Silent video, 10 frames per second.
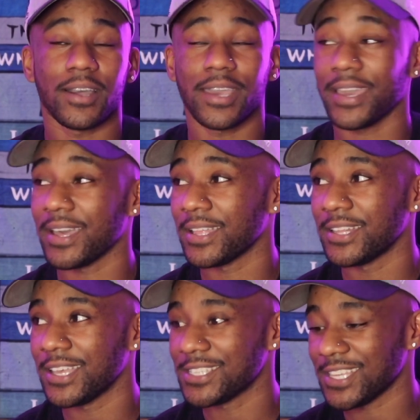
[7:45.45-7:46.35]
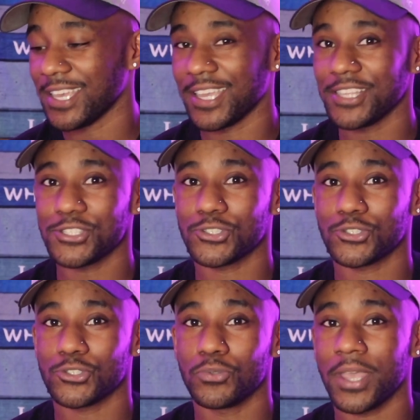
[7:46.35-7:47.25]
And it's like, it's
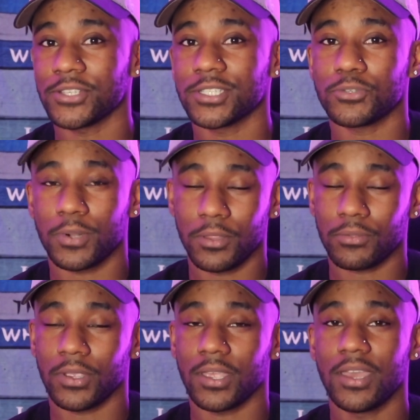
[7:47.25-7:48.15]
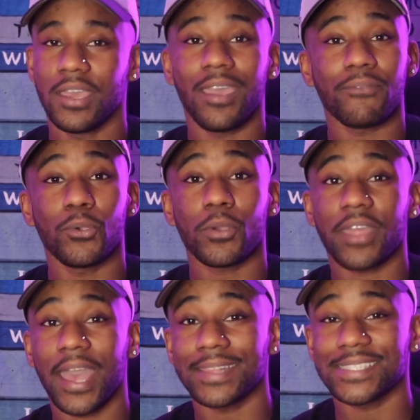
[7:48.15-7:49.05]
two thousand twenty-three. If you are
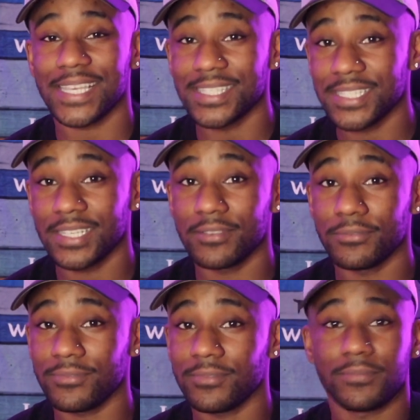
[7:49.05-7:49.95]
that sensitive,